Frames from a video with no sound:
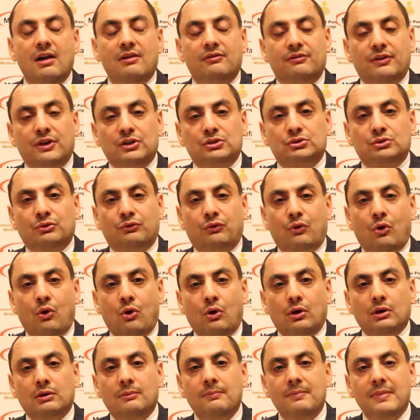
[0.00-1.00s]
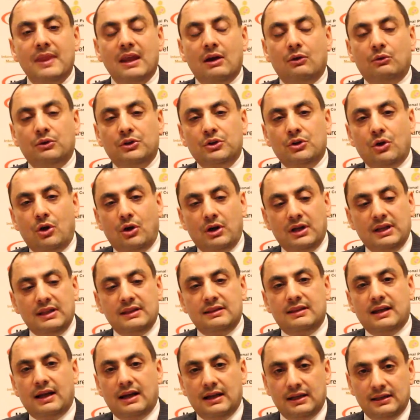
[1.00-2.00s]
First of all, we know
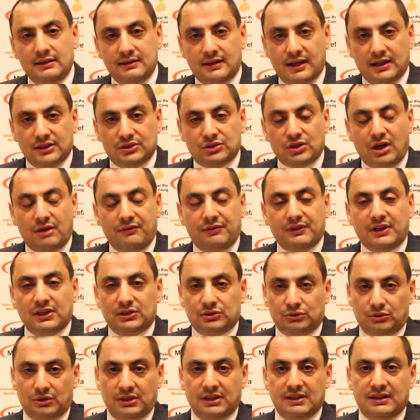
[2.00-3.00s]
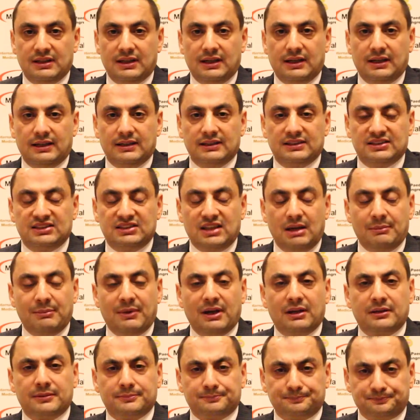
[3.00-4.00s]
in the esophagus or in the
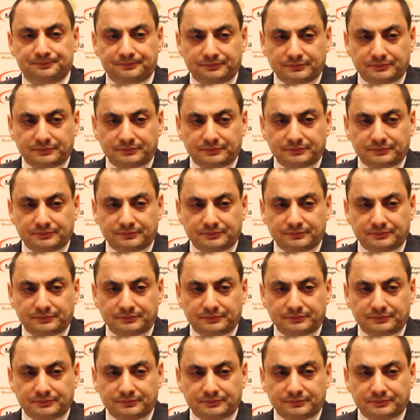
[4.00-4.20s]
stomach,